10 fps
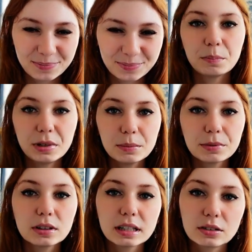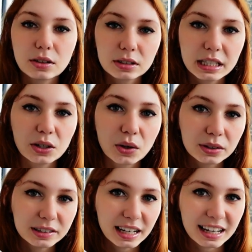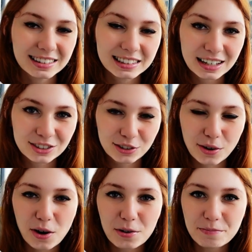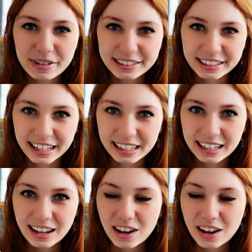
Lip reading: The people that Don Quixote and Sancho are meeting